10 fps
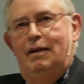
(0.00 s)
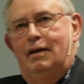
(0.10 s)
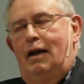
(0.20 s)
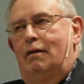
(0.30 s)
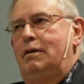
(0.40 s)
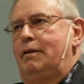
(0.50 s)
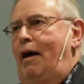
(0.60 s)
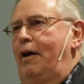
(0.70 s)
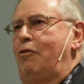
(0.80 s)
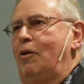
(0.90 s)
Now,
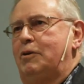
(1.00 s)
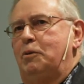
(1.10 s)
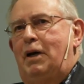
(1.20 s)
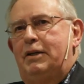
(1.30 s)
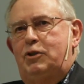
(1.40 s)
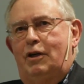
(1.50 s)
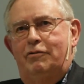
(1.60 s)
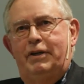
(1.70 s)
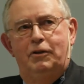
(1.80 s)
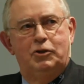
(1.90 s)
I thought to
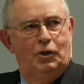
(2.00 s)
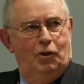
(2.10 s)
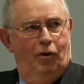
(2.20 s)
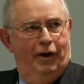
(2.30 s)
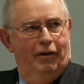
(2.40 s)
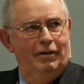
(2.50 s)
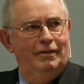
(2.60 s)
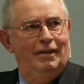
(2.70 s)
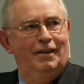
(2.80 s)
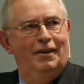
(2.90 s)
myself, here's a lawyer
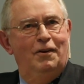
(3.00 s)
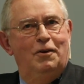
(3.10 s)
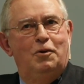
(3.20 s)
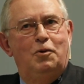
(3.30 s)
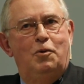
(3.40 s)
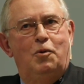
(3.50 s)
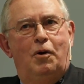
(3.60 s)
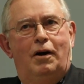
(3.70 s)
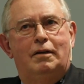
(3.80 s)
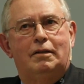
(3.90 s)

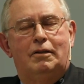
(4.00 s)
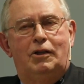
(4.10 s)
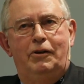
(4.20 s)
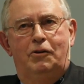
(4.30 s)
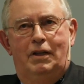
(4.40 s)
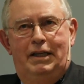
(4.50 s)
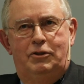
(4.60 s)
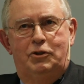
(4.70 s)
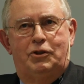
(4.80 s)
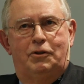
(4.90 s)
who clearly
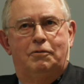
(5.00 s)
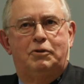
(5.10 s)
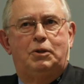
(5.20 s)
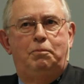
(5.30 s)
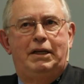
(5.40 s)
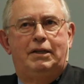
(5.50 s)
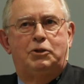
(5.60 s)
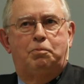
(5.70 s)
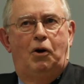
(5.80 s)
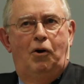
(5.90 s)
deserves to be
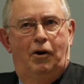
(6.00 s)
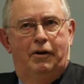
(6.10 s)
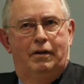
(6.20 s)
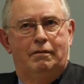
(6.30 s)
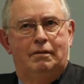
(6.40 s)
disbarred